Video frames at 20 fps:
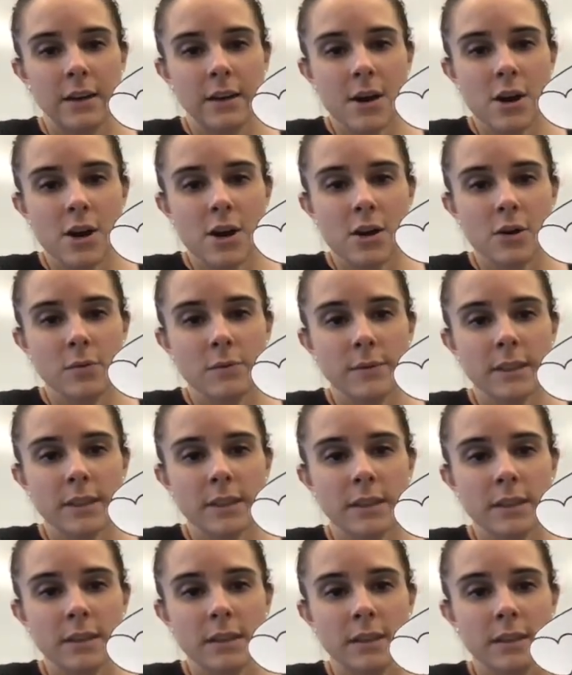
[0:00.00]

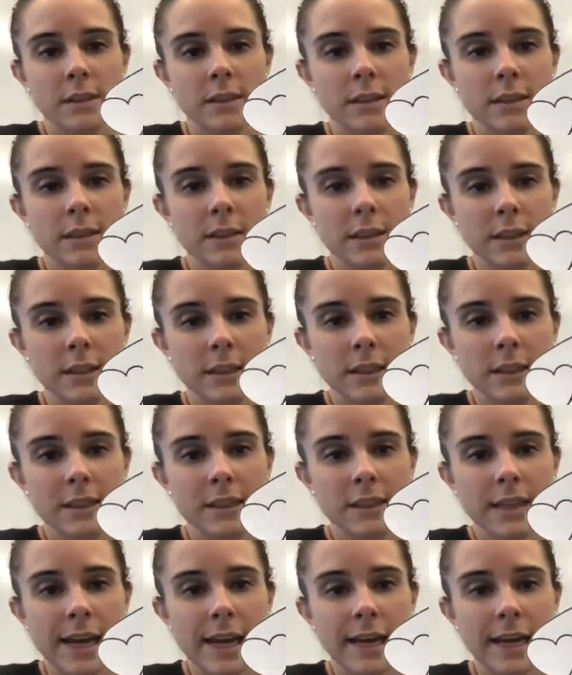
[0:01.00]
nose,
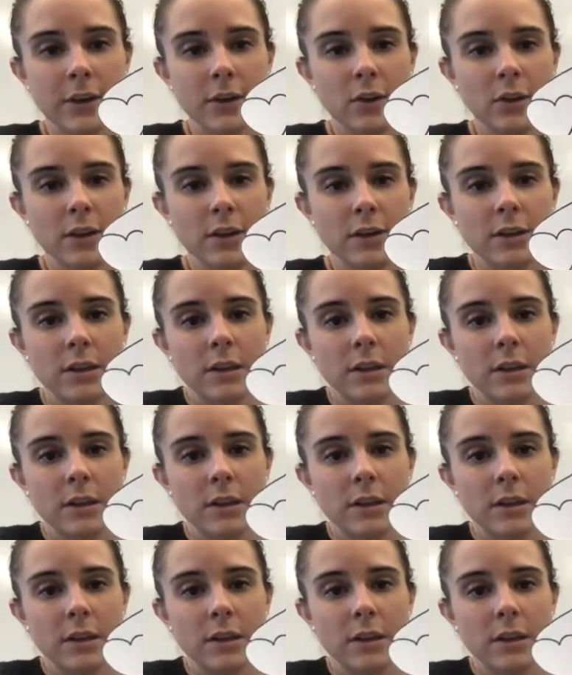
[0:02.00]
tail,